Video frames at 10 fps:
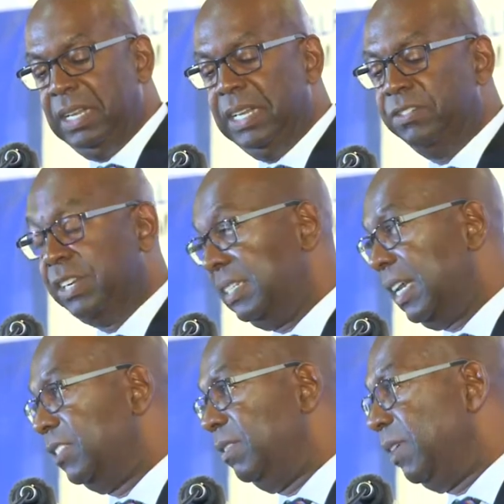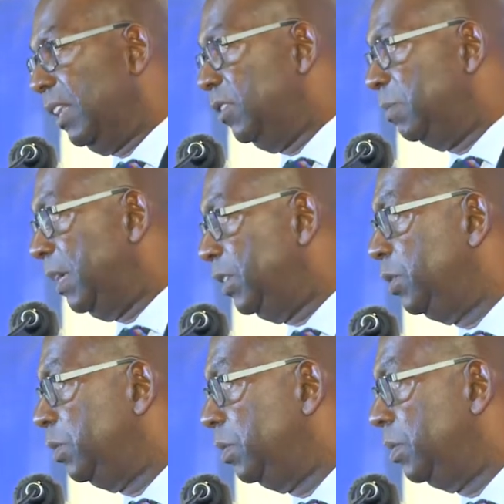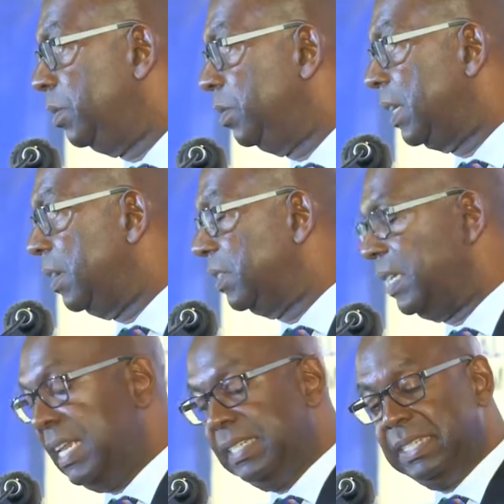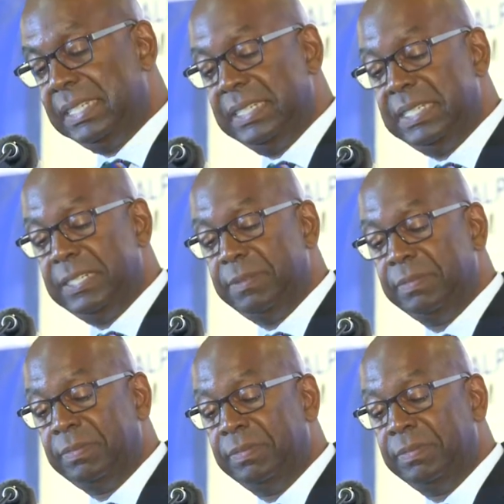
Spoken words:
in transaction values by 2016.